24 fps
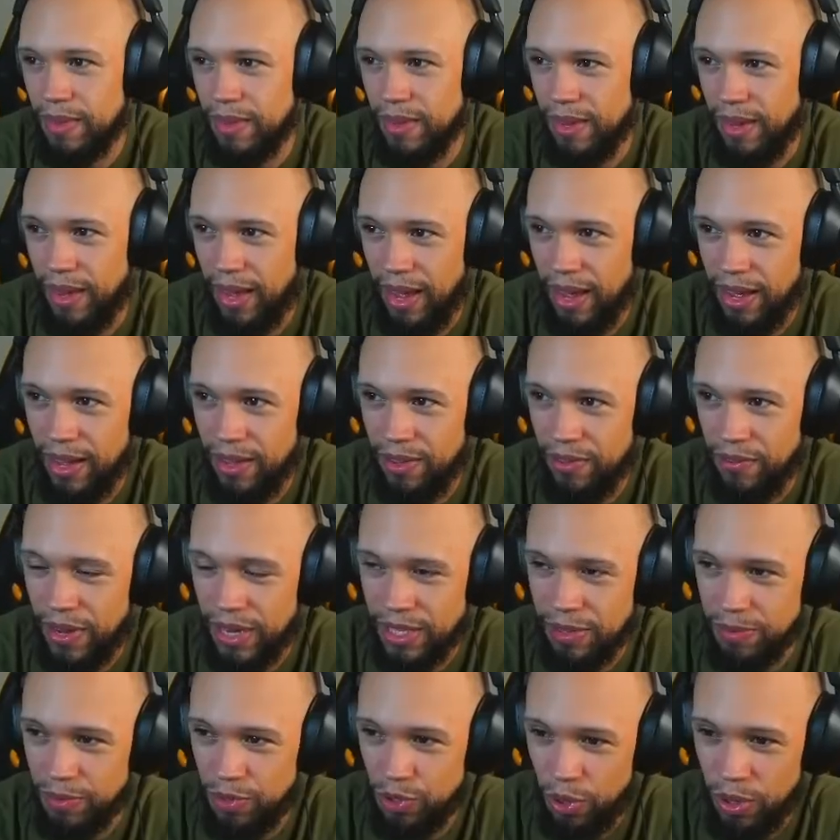Yeah, you've got
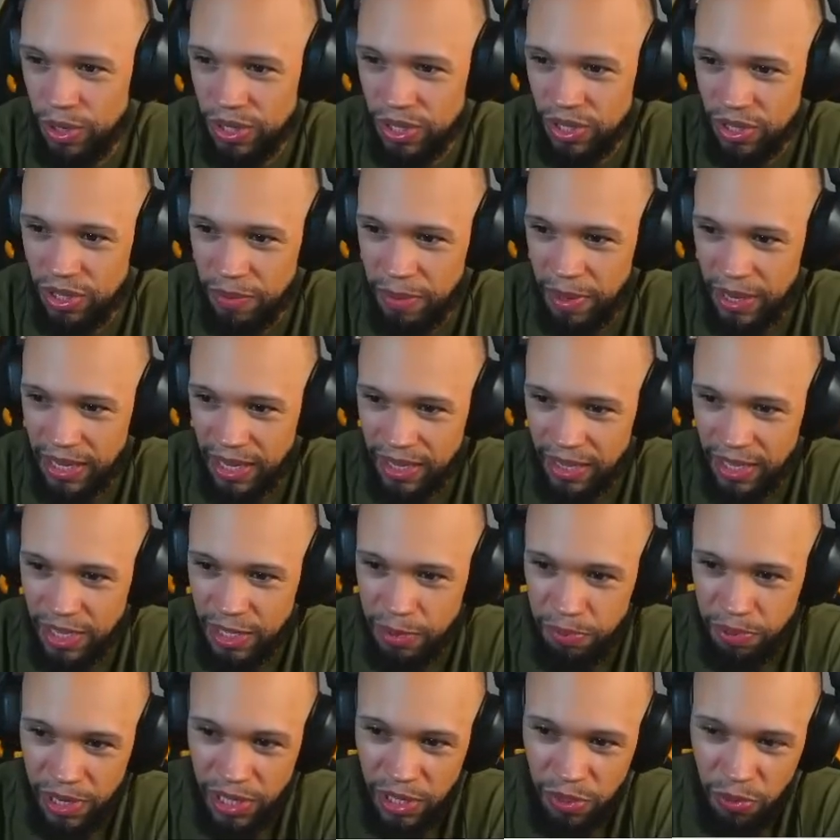some choices to make. Like, this
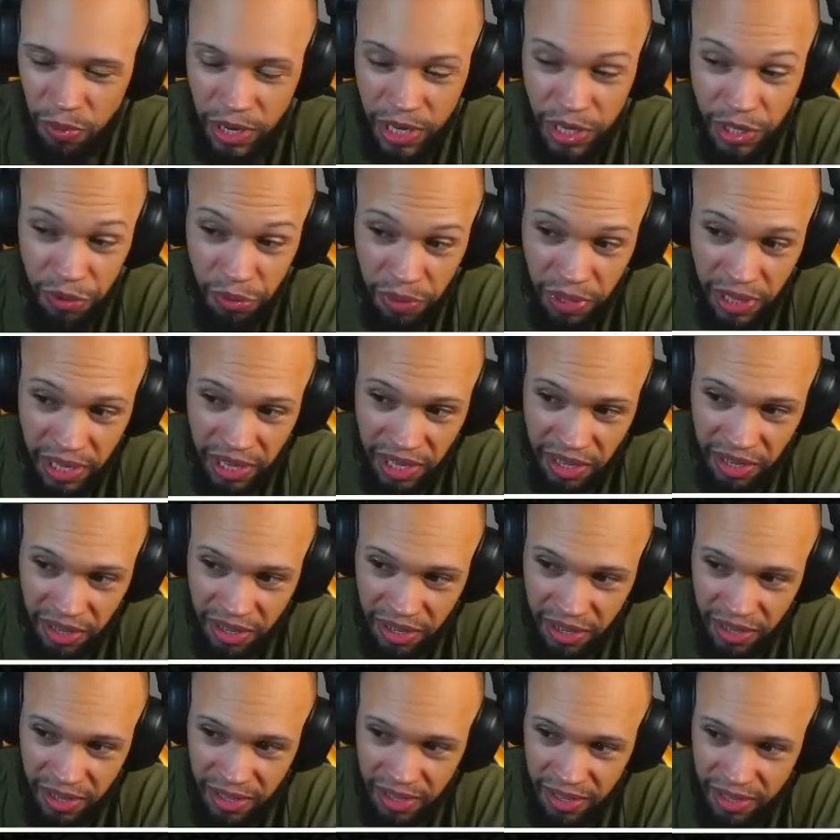blitz one is really
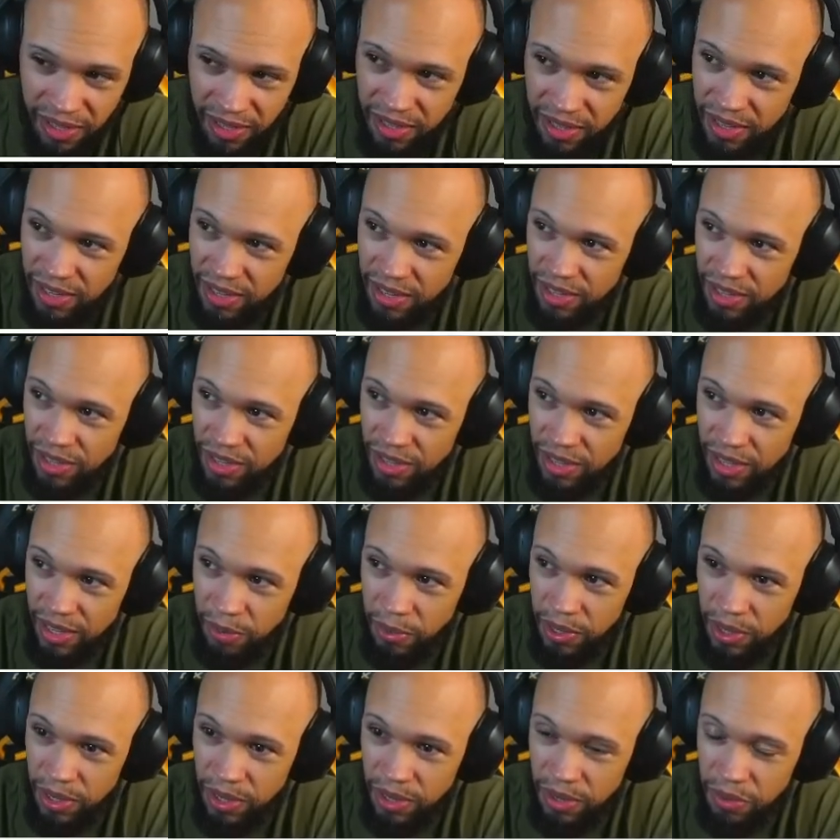good. That
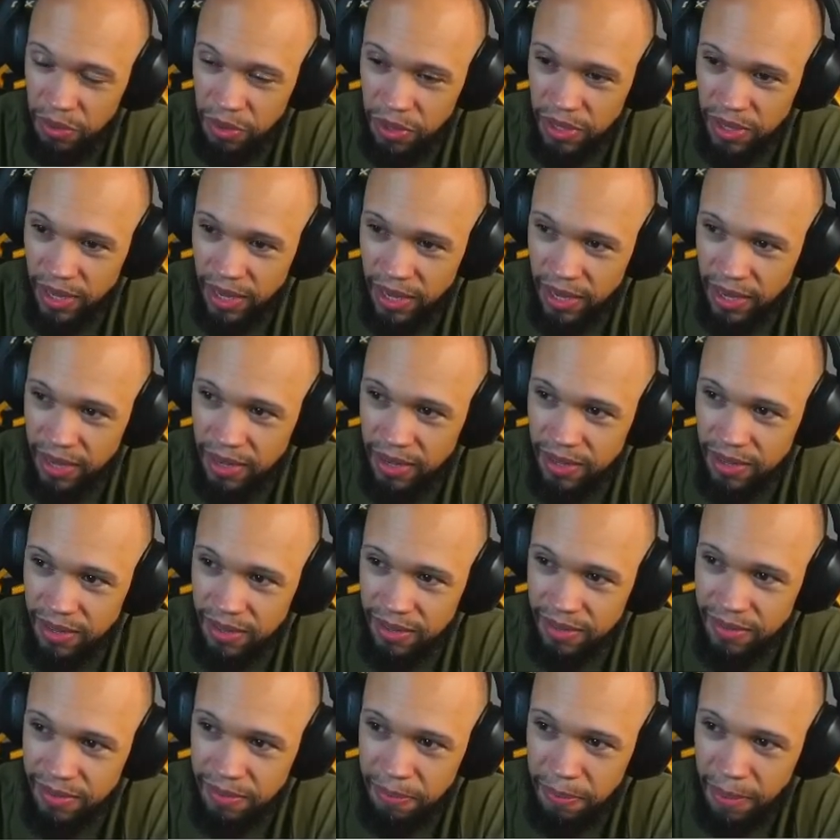way you can like
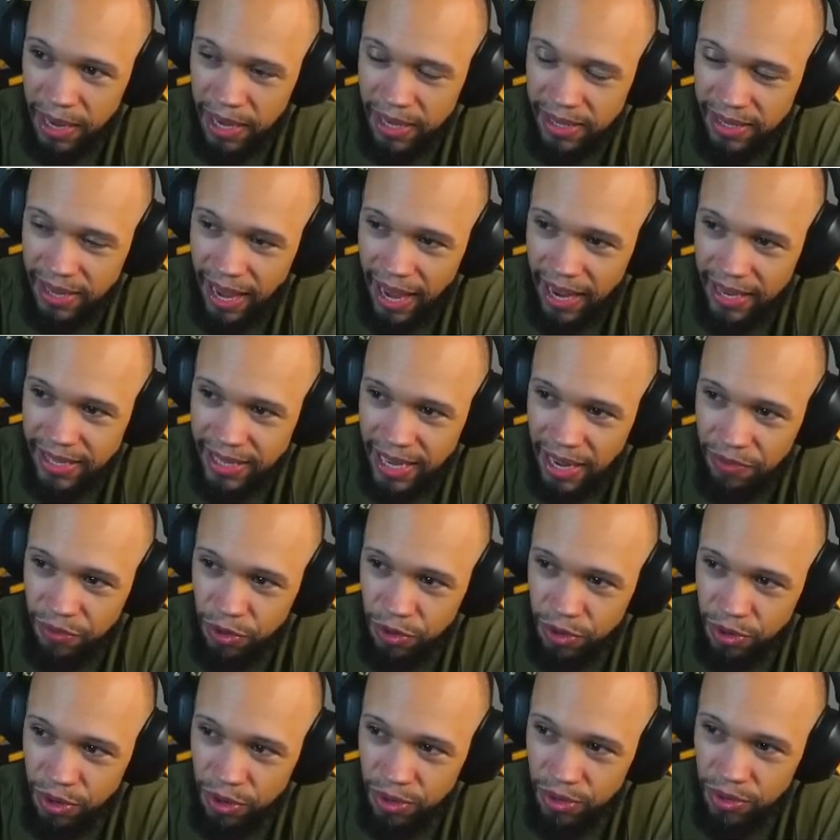make attacks after
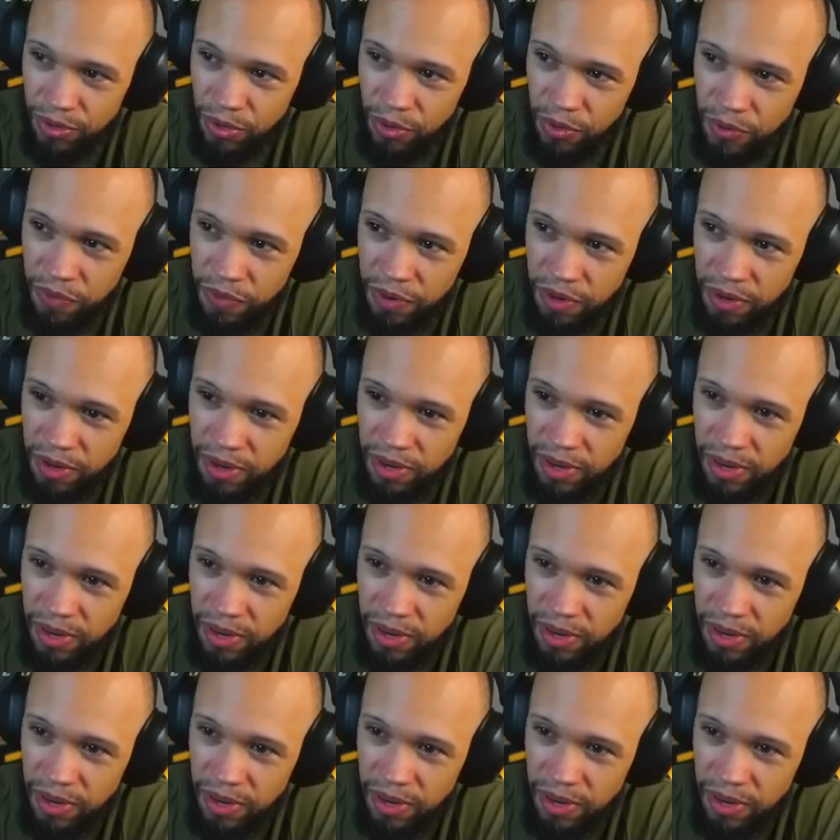your turn's over.